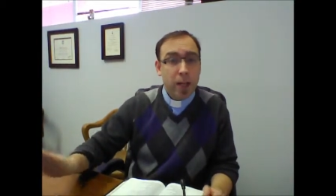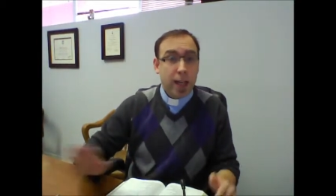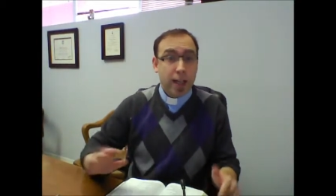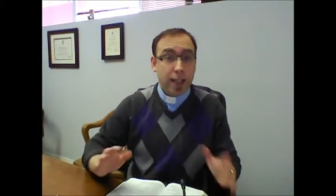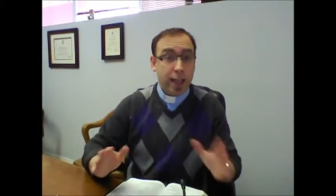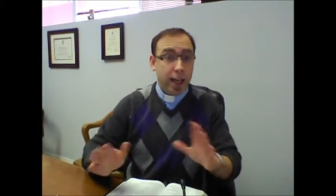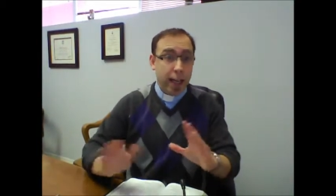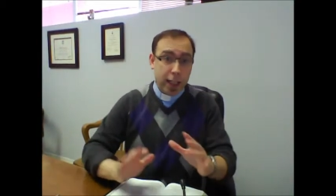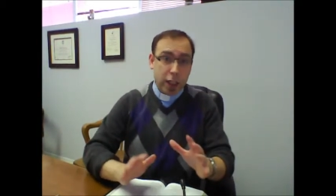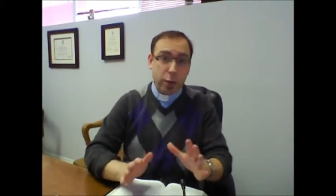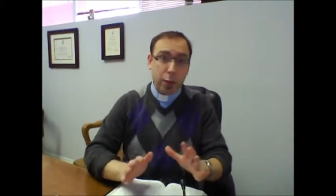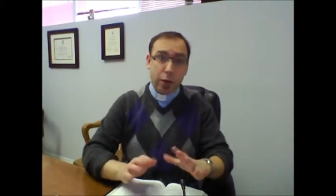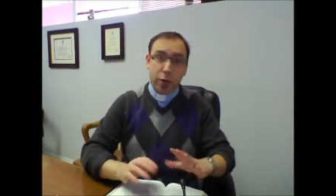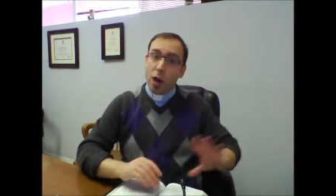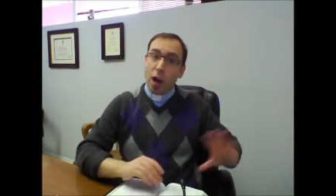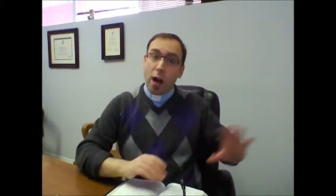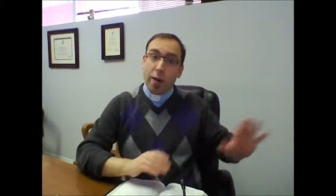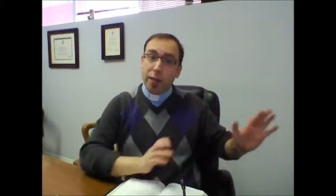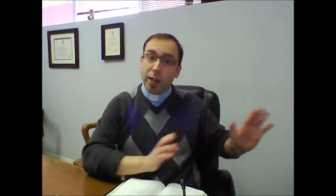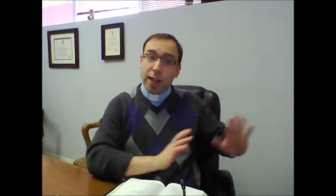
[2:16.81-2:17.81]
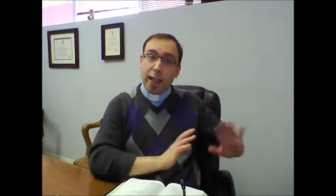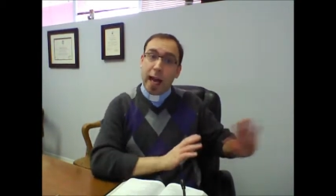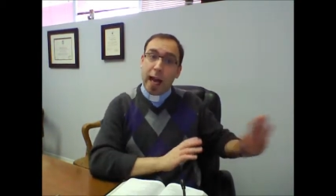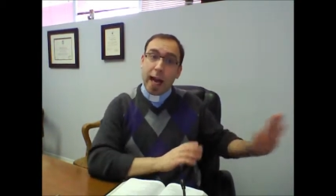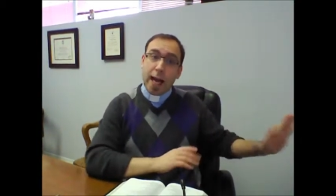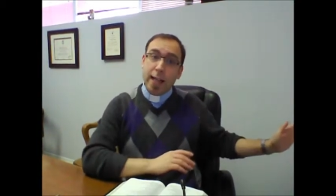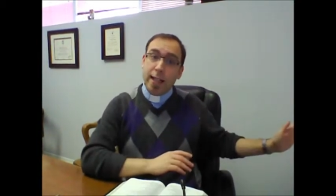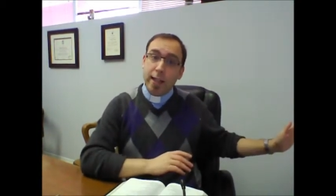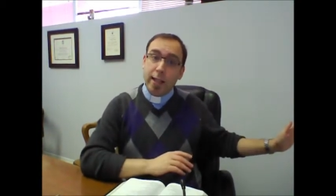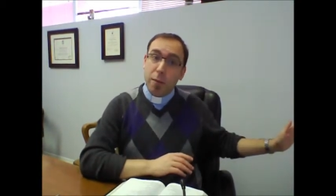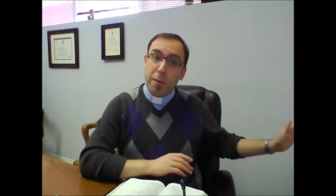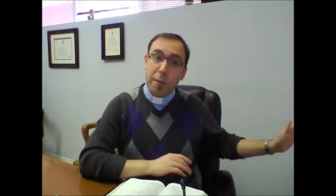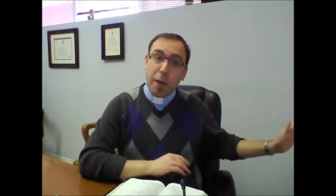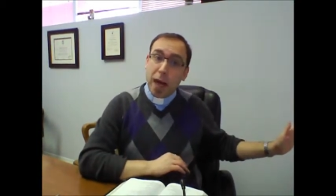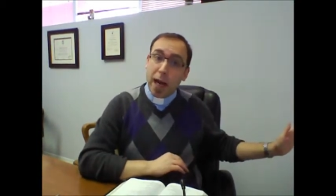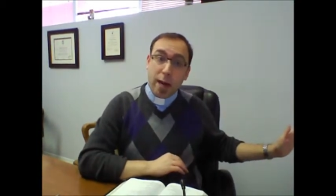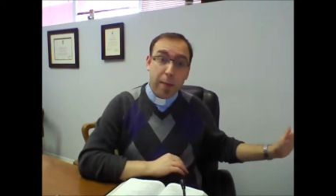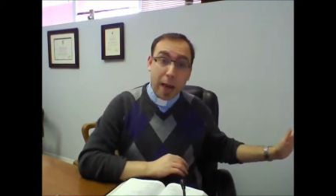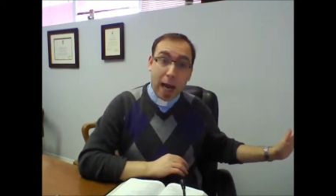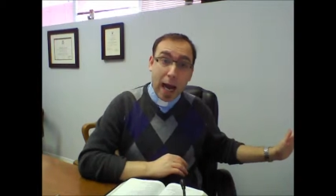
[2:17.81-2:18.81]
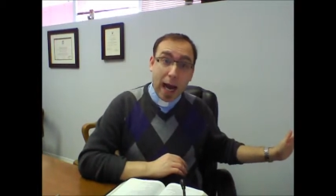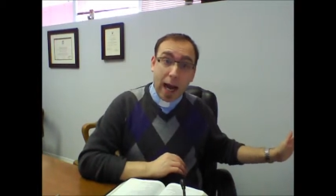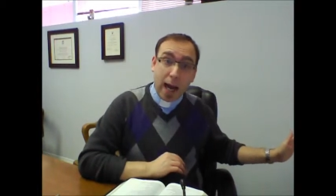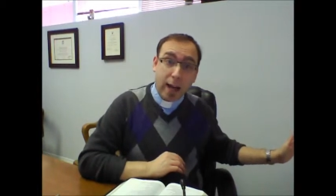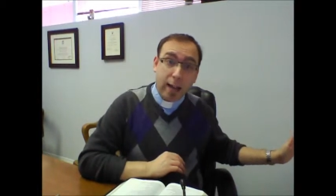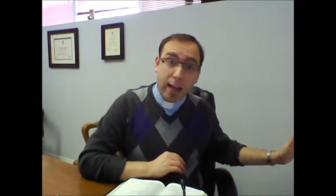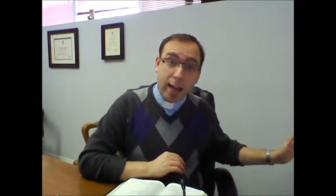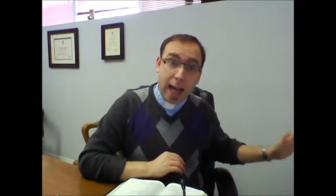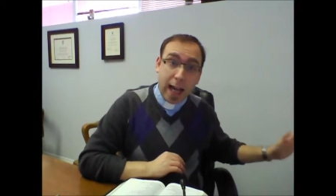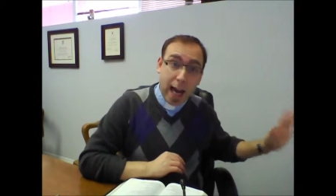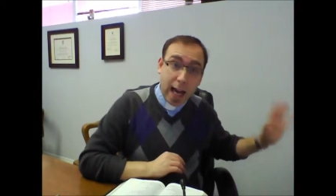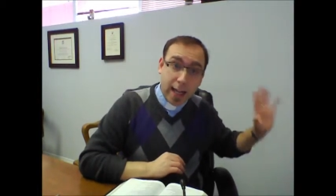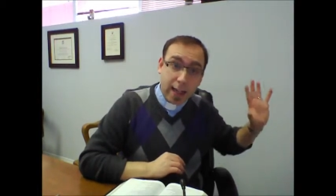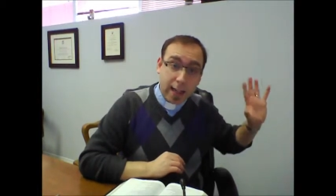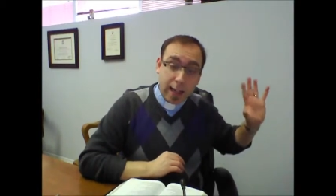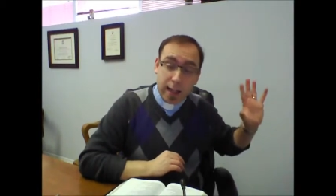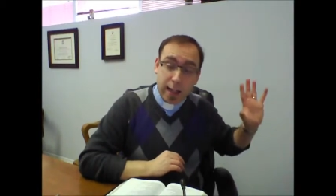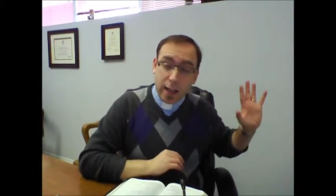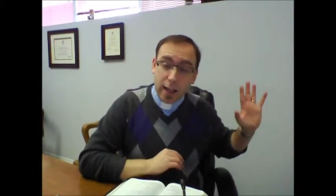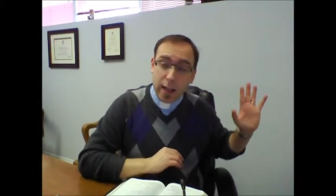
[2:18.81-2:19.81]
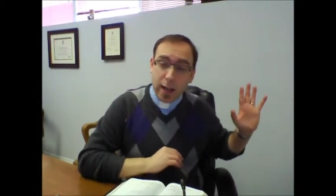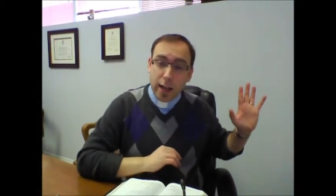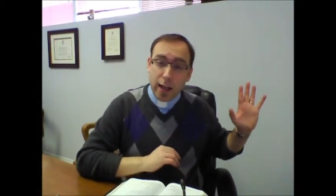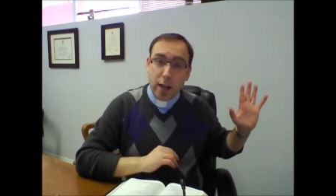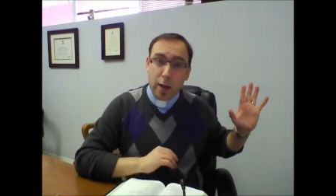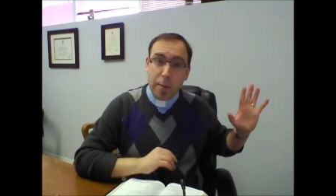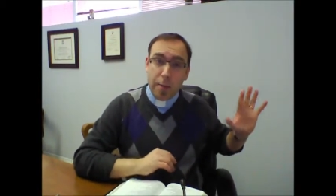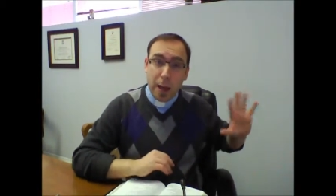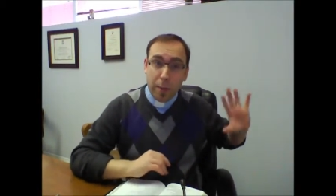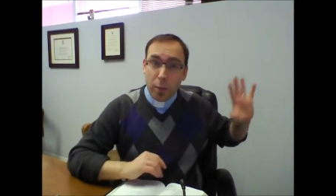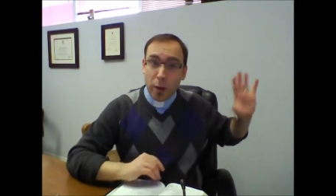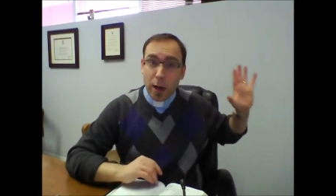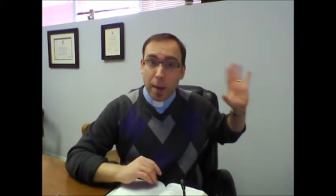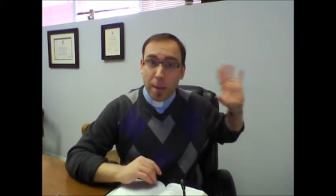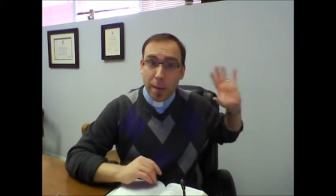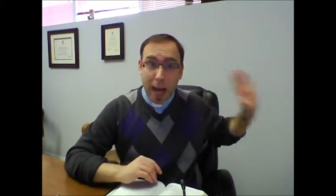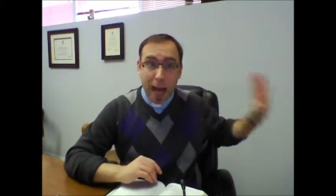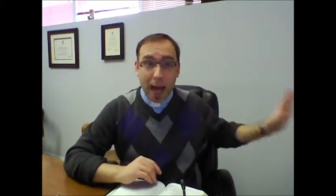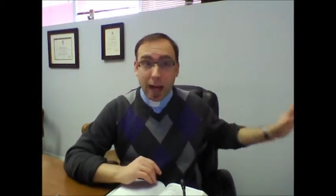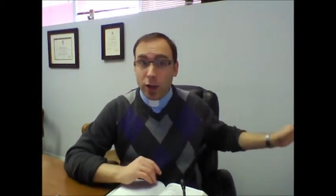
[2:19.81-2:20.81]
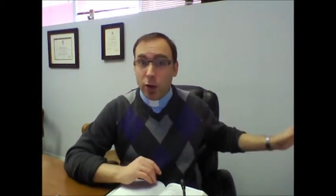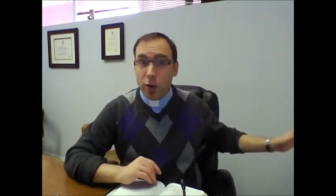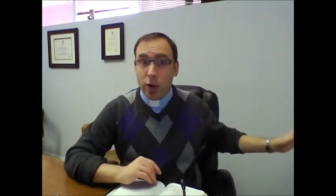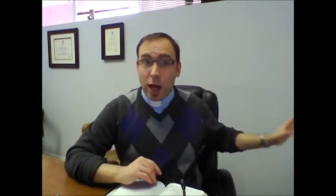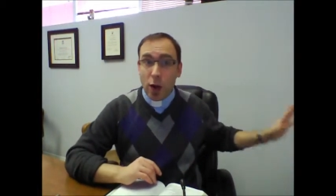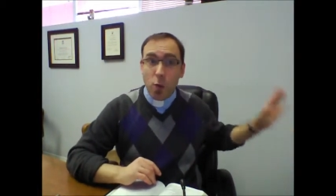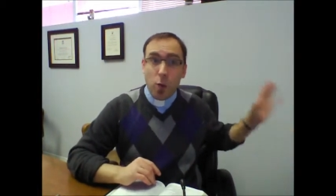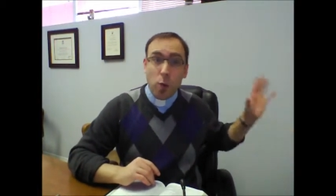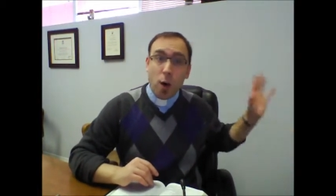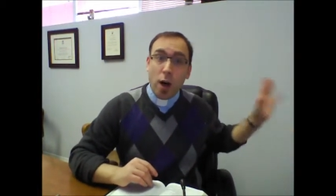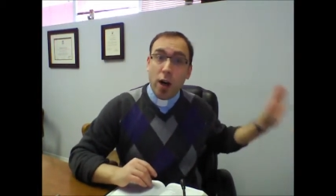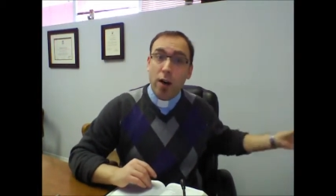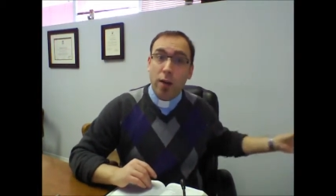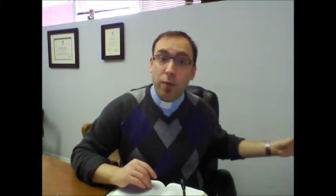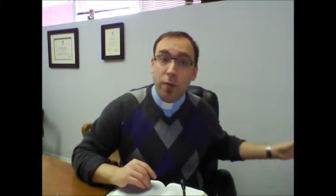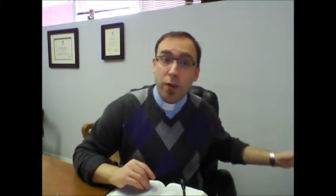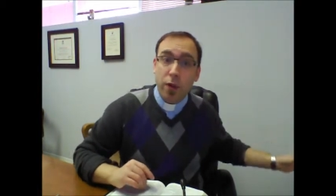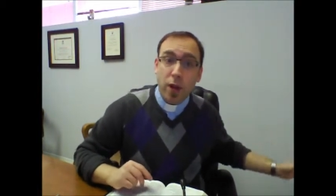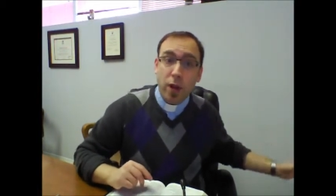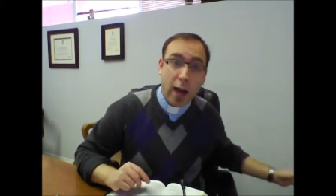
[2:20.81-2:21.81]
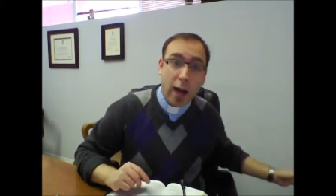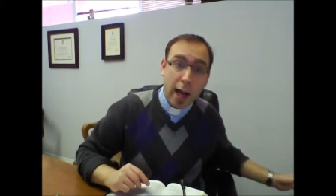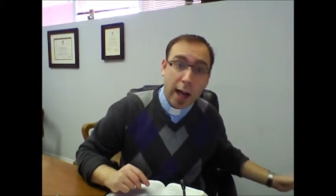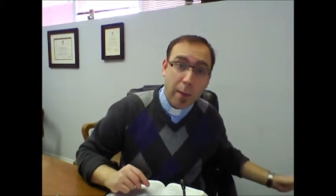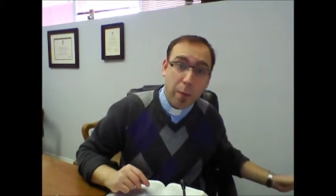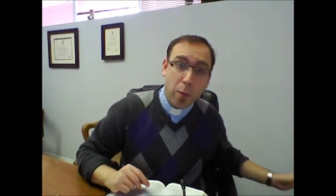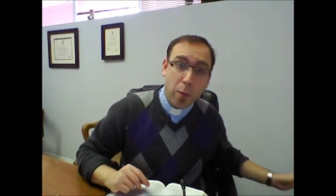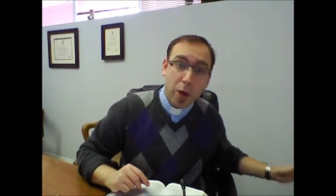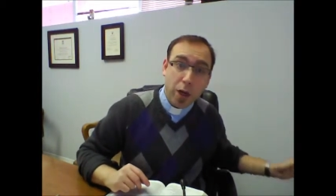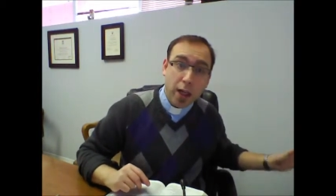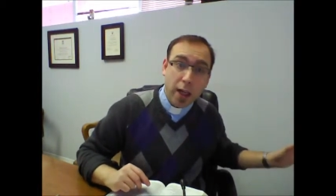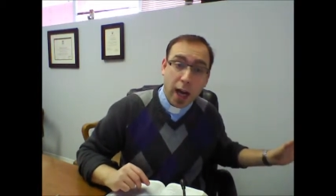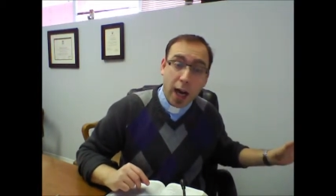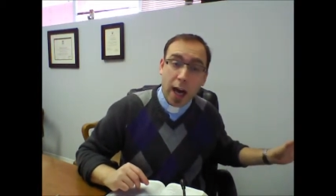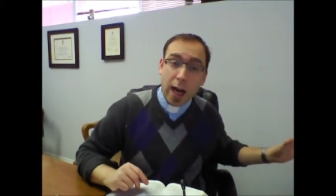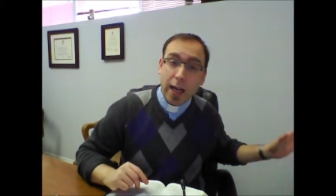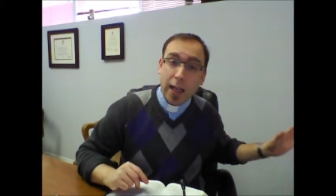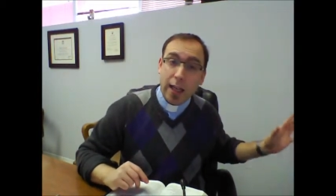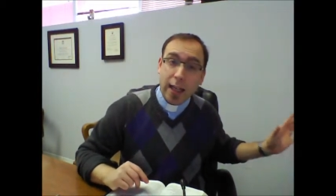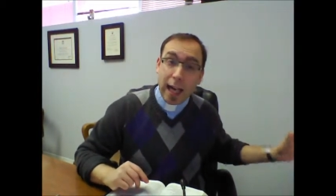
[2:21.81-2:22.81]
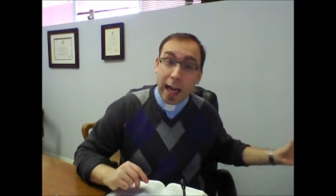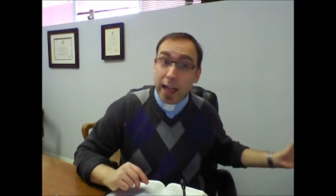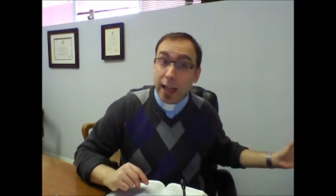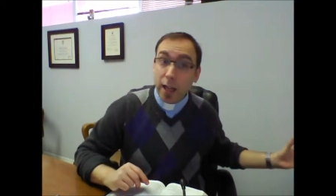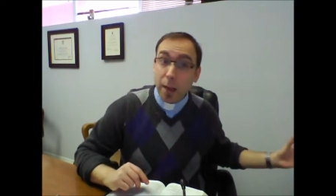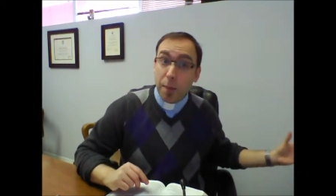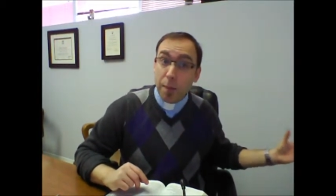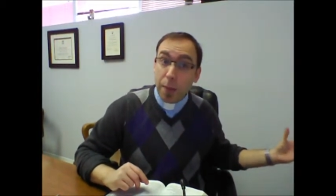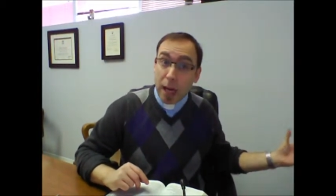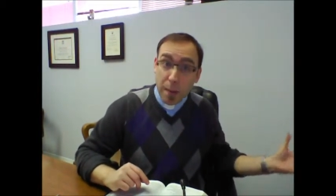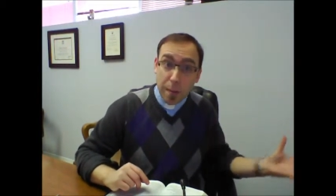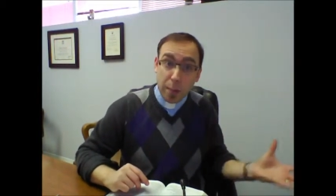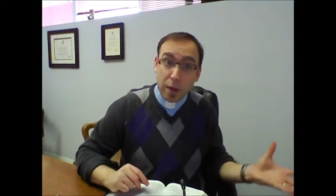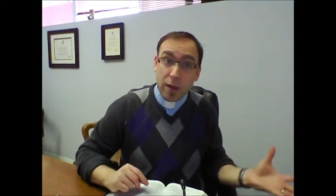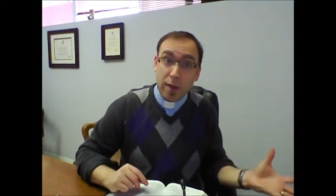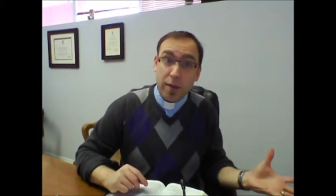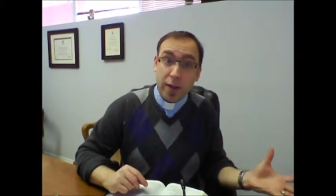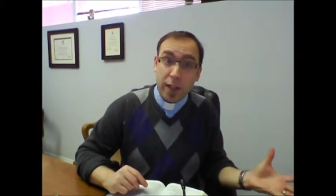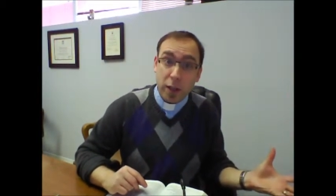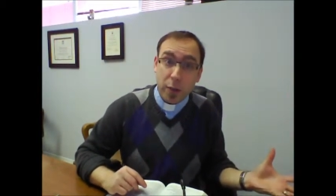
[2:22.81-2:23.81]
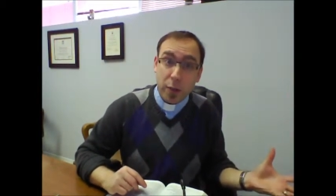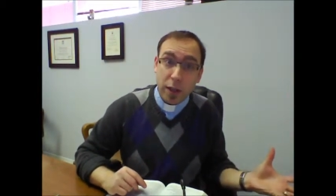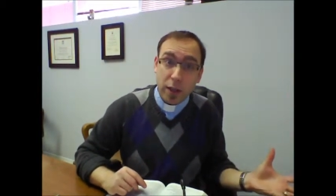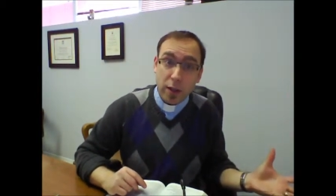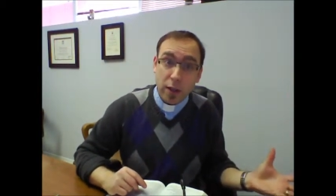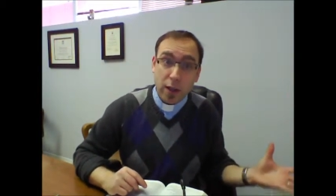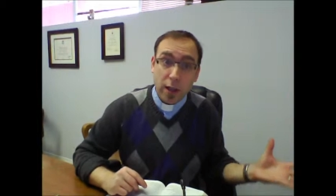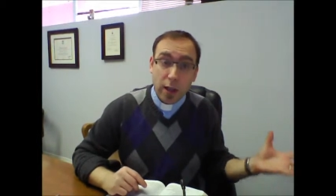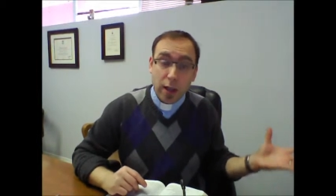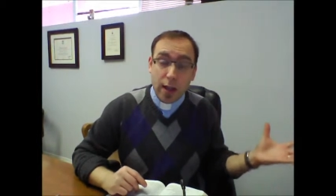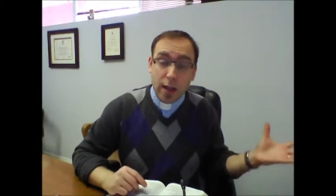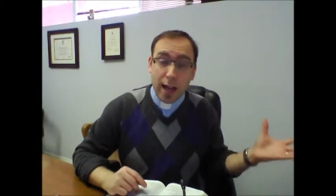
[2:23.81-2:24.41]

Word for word: See, Israel often cast their mind back. They cast their memory back to that wonderful time where God led the people of Israel